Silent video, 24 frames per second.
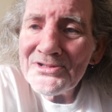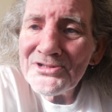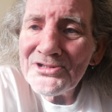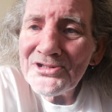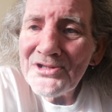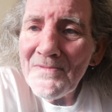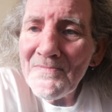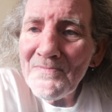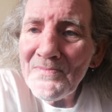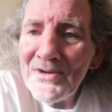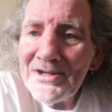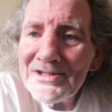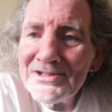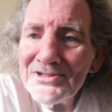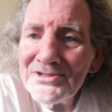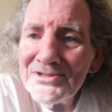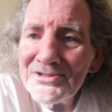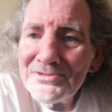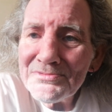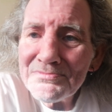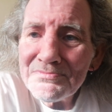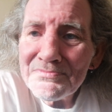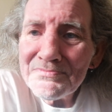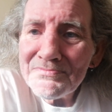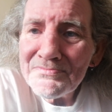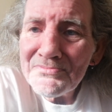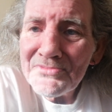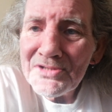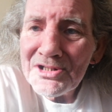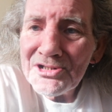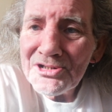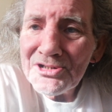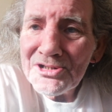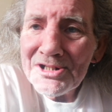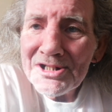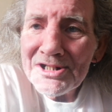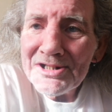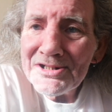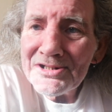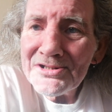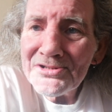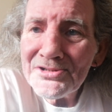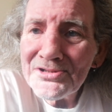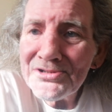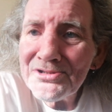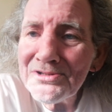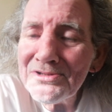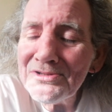the subways this year,
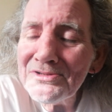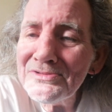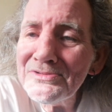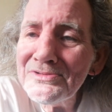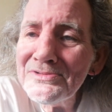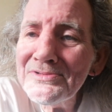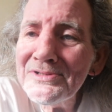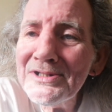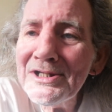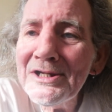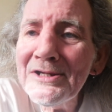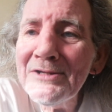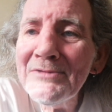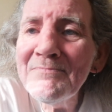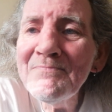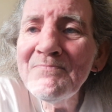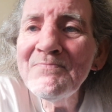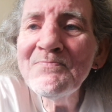so yeah,